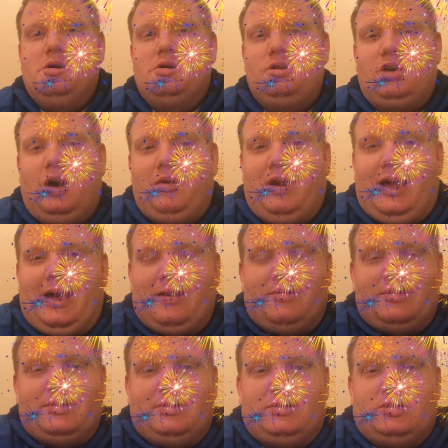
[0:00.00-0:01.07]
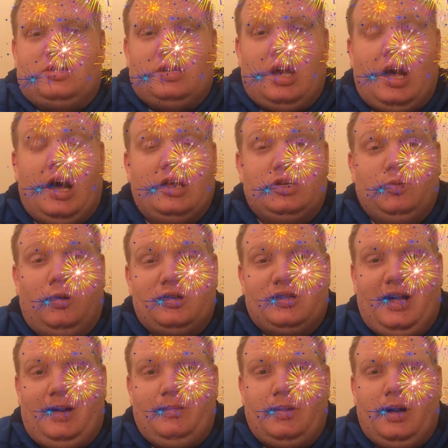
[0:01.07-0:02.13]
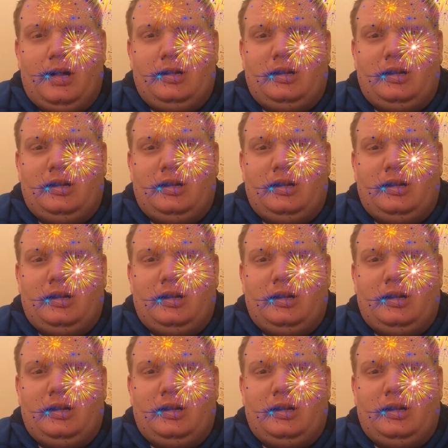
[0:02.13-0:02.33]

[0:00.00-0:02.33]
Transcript: going out to watch them.